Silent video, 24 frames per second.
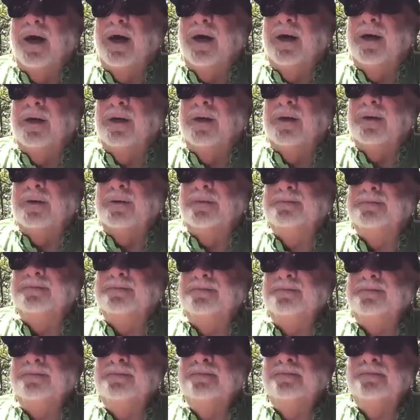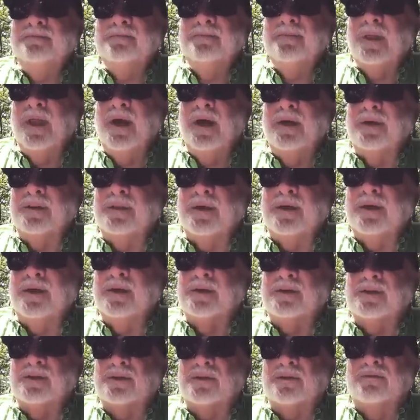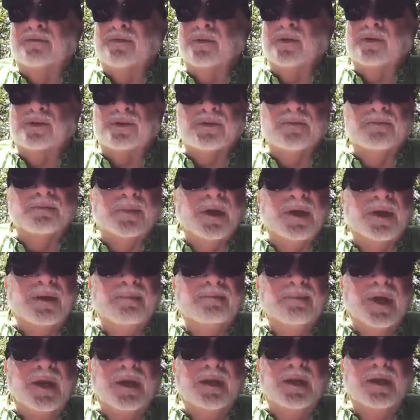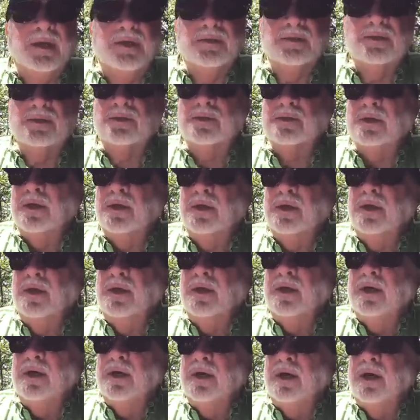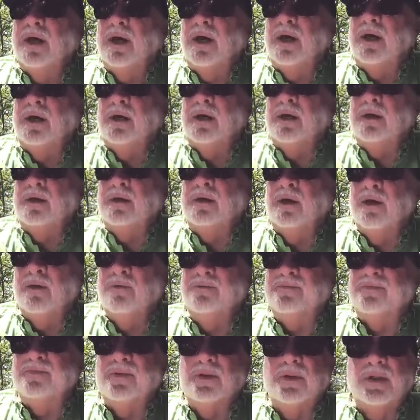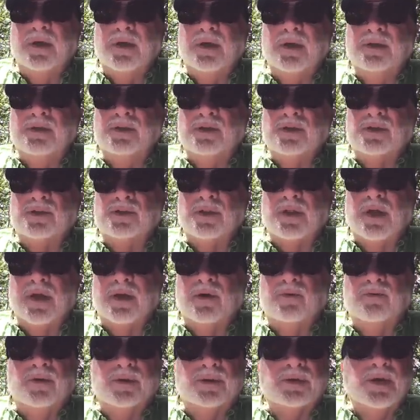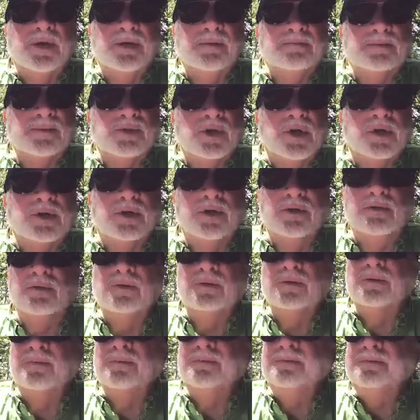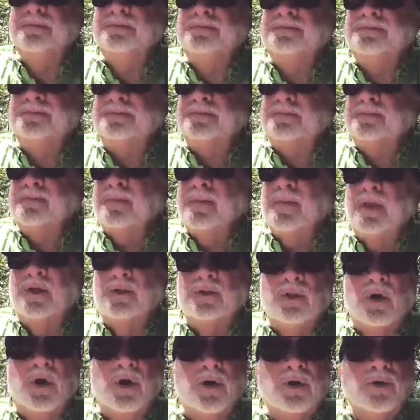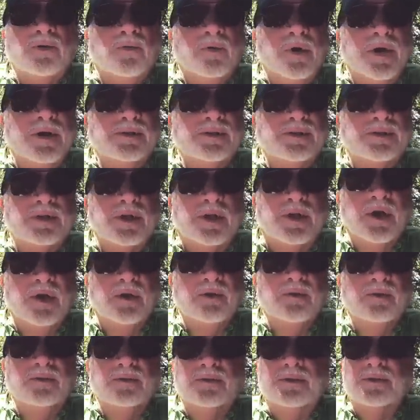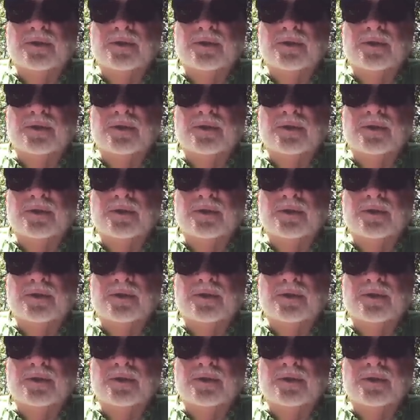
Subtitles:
Now I think it's the first of many meetings. Hopefully, just like with Kim Jong-un, long ways to go